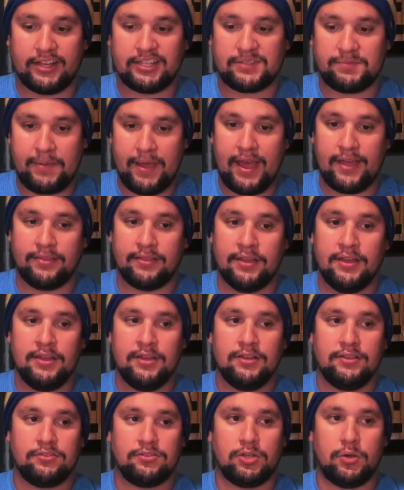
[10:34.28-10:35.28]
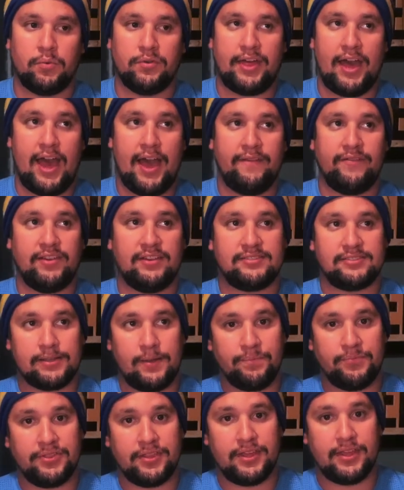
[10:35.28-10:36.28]
expand. So with having
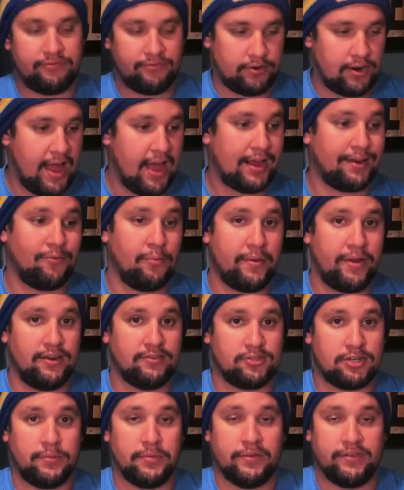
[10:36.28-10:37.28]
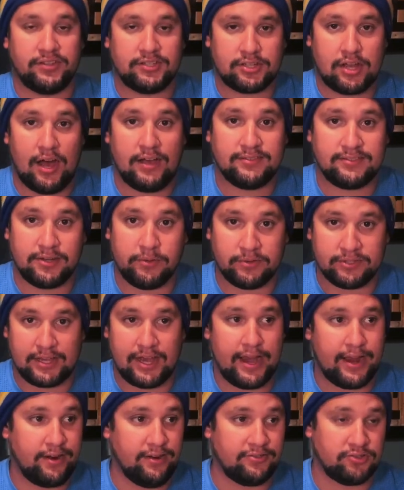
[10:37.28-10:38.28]
something, for lack of a better term, the viscosity was
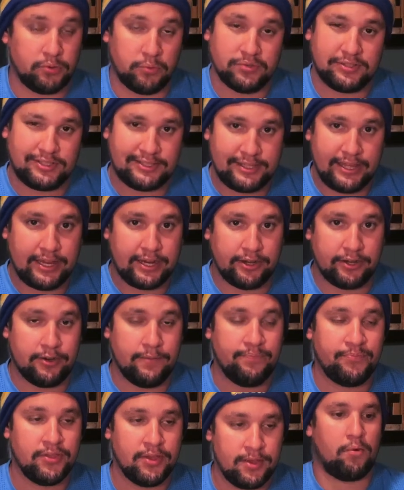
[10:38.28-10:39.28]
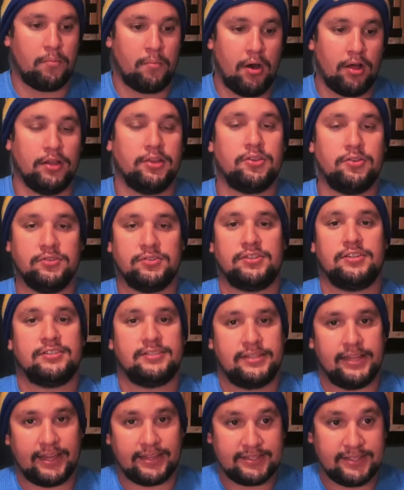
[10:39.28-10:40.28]
higher, so it was stickier, where molecules were
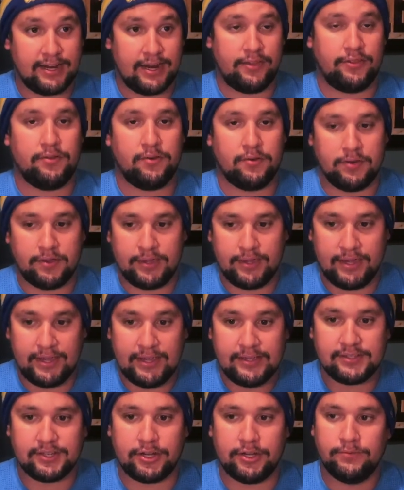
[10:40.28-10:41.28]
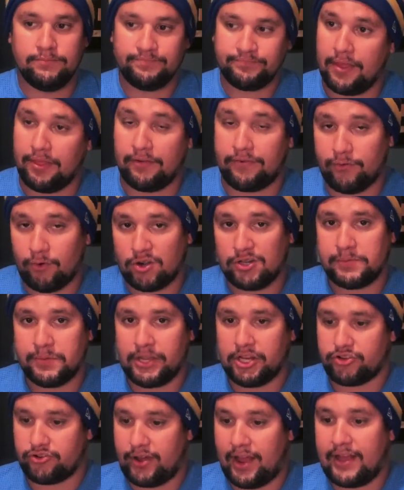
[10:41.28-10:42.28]
sticking together easier. The force
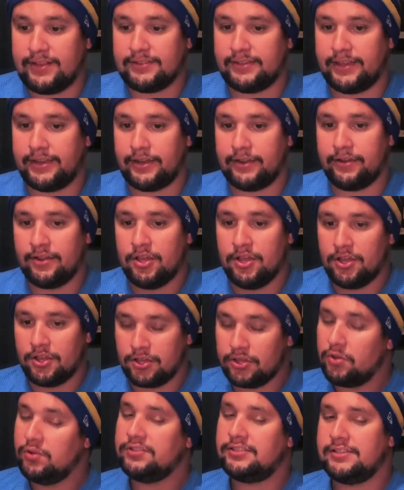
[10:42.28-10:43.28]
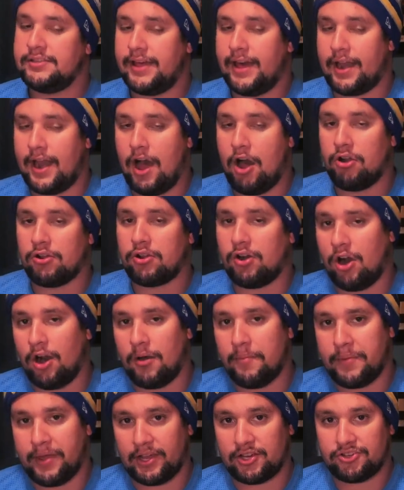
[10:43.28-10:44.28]
being translated using that
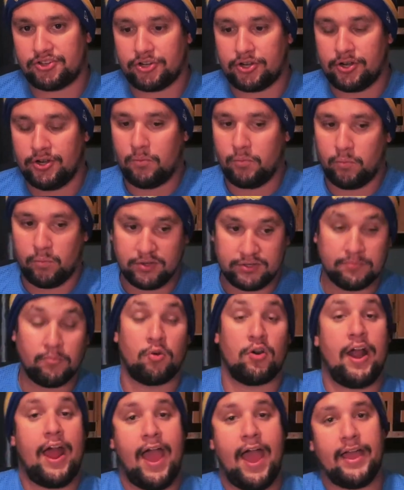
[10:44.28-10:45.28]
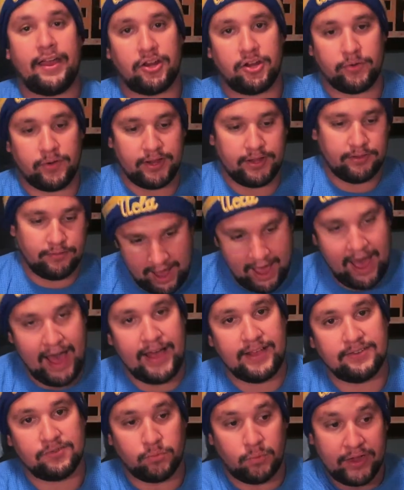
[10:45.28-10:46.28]
alcohol mixture was more accurate
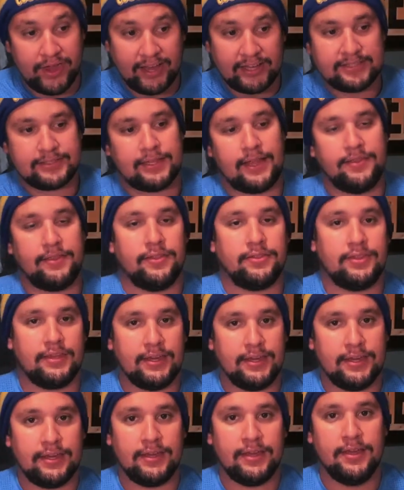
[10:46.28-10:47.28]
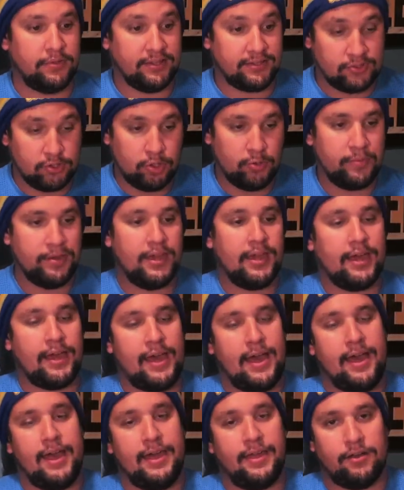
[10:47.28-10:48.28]
as we extended the tubing
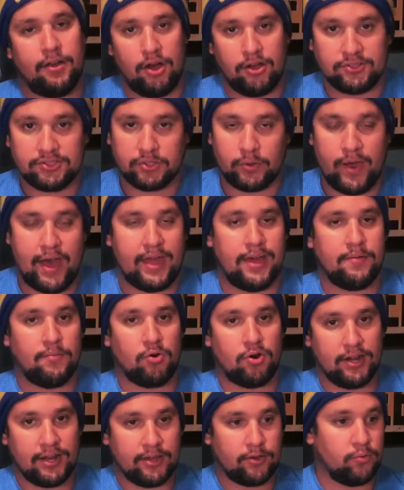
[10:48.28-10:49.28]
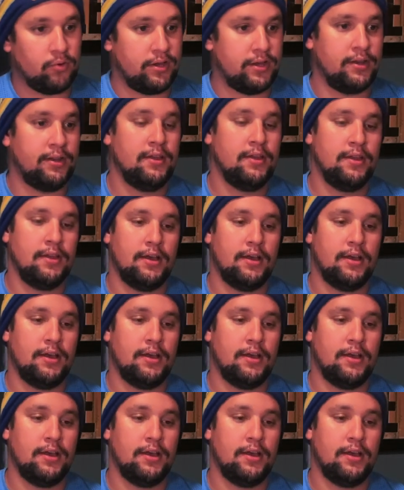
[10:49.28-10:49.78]
and also added more liquid